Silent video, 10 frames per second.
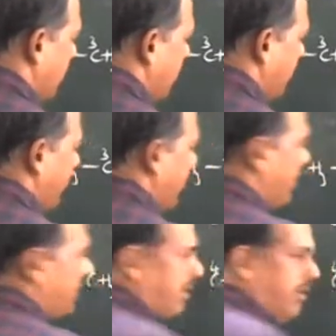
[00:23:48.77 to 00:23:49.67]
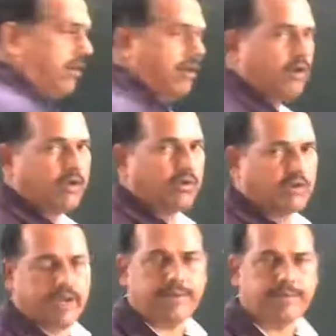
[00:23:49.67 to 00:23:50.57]
Butane. Are you
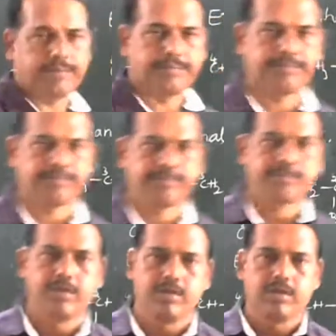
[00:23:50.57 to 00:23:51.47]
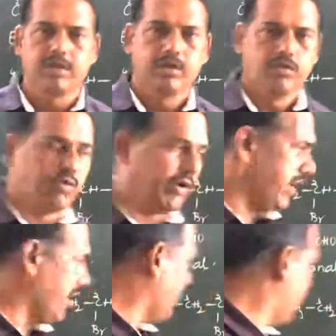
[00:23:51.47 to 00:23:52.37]
clear? So
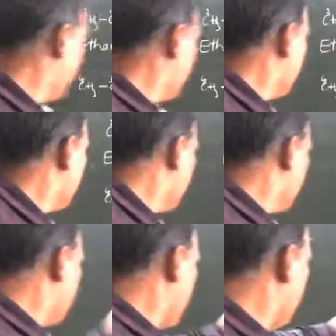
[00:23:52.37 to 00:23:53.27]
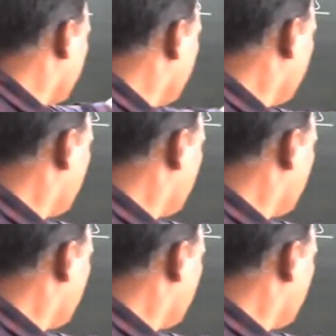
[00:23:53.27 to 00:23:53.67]
it is, say,